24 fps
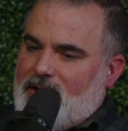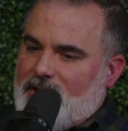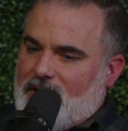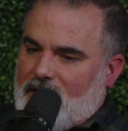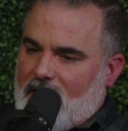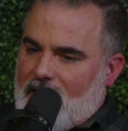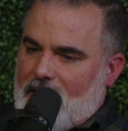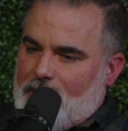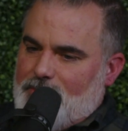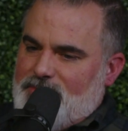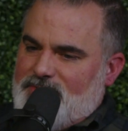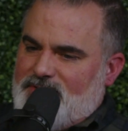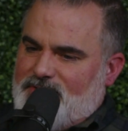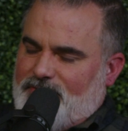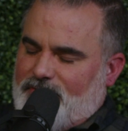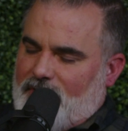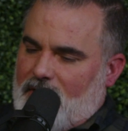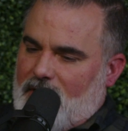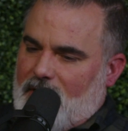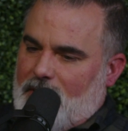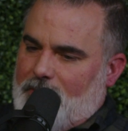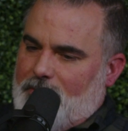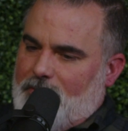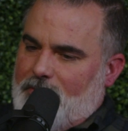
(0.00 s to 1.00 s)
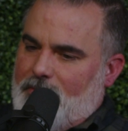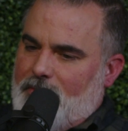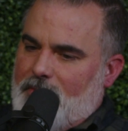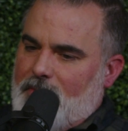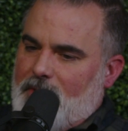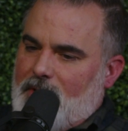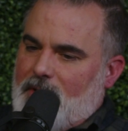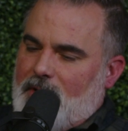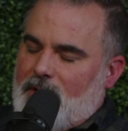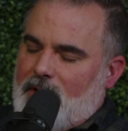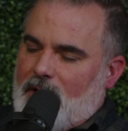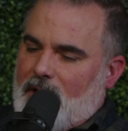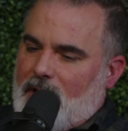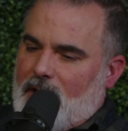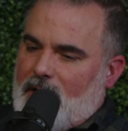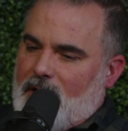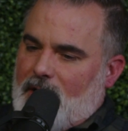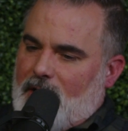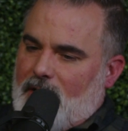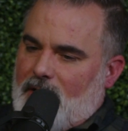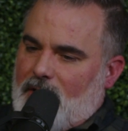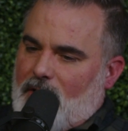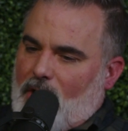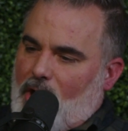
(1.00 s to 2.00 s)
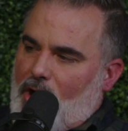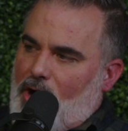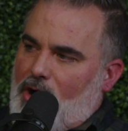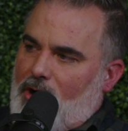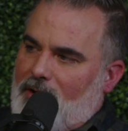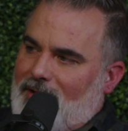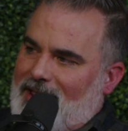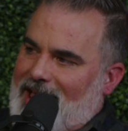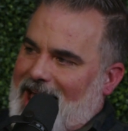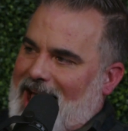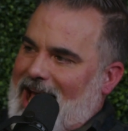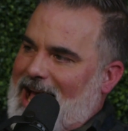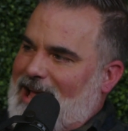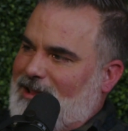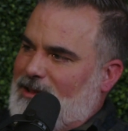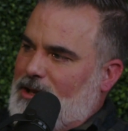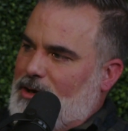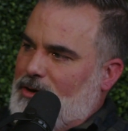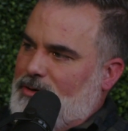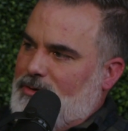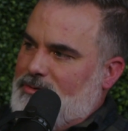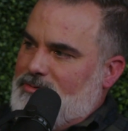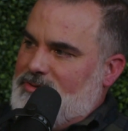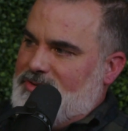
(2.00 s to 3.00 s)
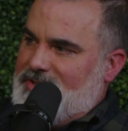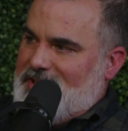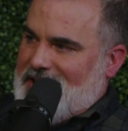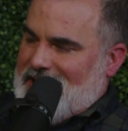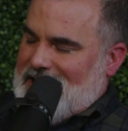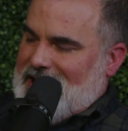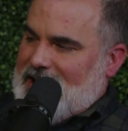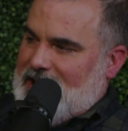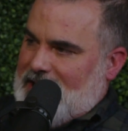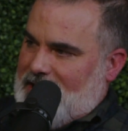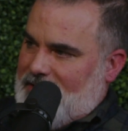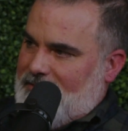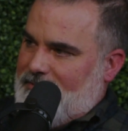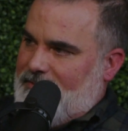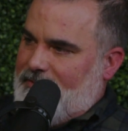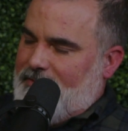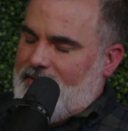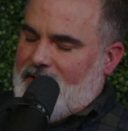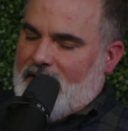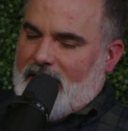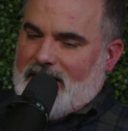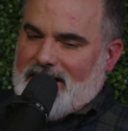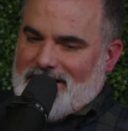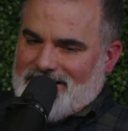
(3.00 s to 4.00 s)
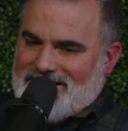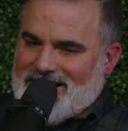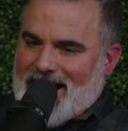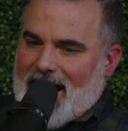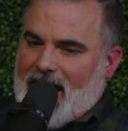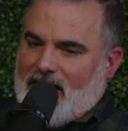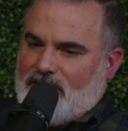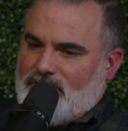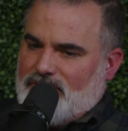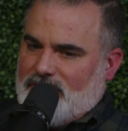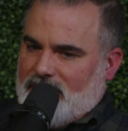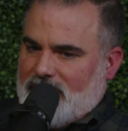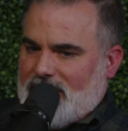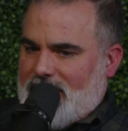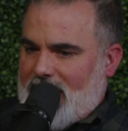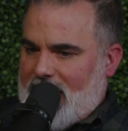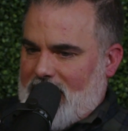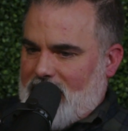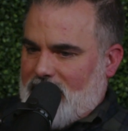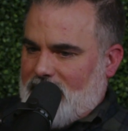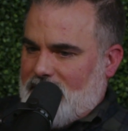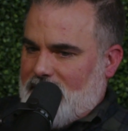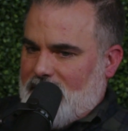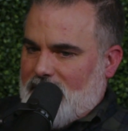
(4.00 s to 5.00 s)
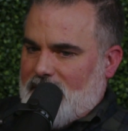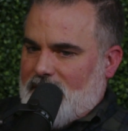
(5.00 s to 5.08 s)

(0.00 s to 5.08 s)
comes from uh, All Hallows Eve, and it's actually a